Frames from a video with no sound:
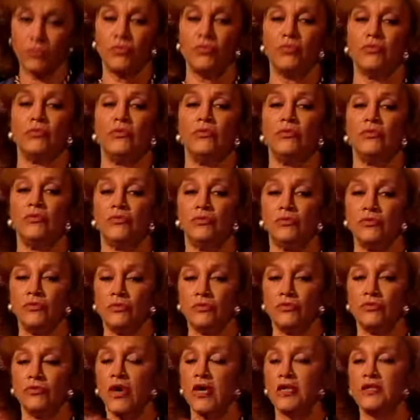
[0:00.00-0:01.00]
you'll
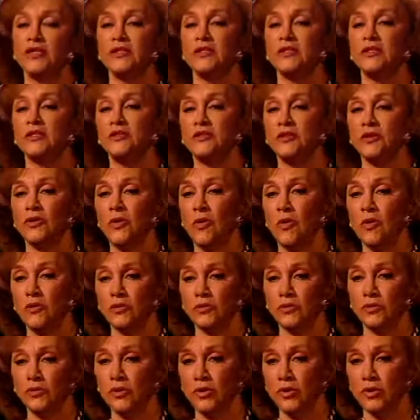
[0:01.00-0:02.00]
write it in your
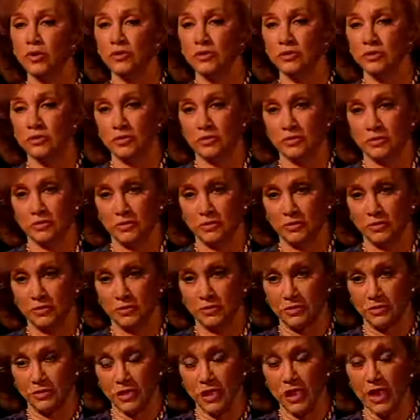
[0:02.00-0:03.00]
own words.
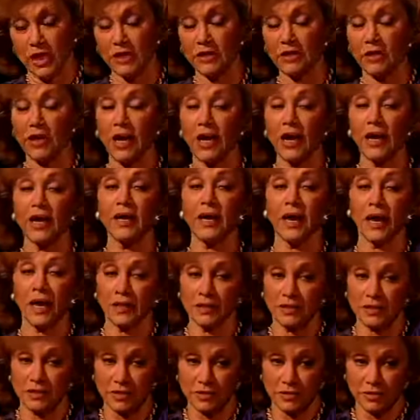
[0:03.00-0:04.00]
And I
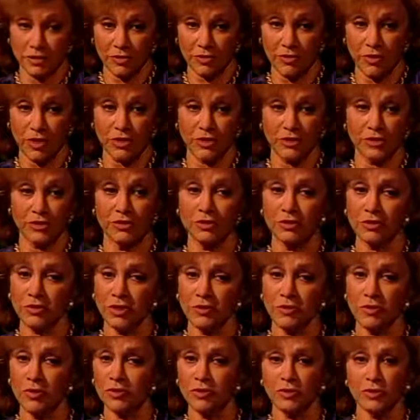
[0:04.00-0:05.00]
answered the questions they
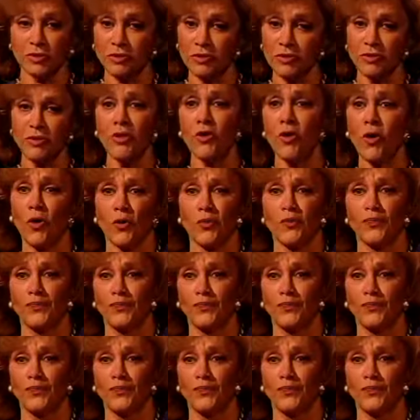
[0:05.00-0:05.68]
wanted to know.